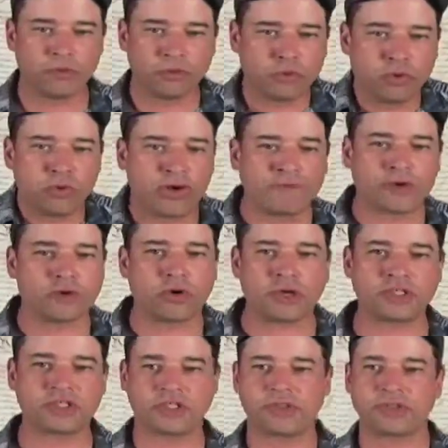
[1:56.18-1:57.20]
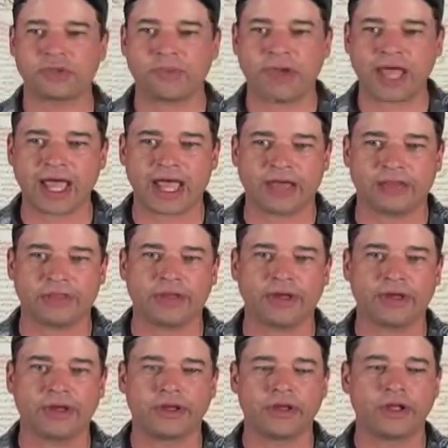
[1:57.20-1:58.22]
whoever crosses your path,
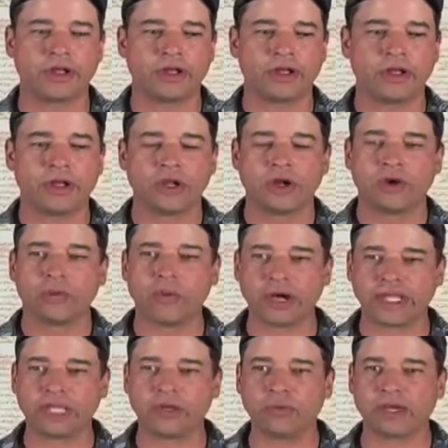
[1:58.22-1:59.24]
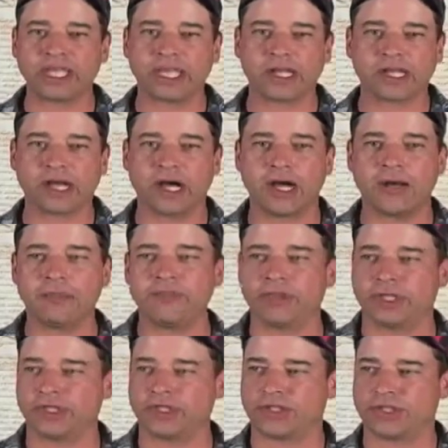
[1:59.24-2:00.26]
what can we get
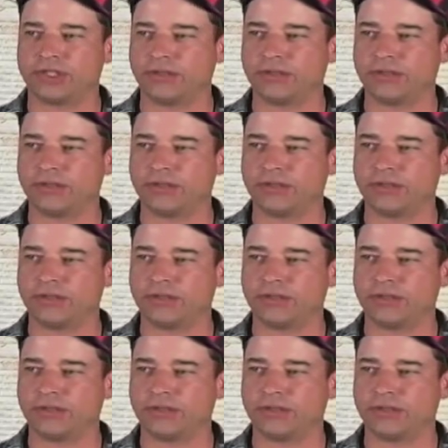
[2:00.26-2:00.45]
accomplished?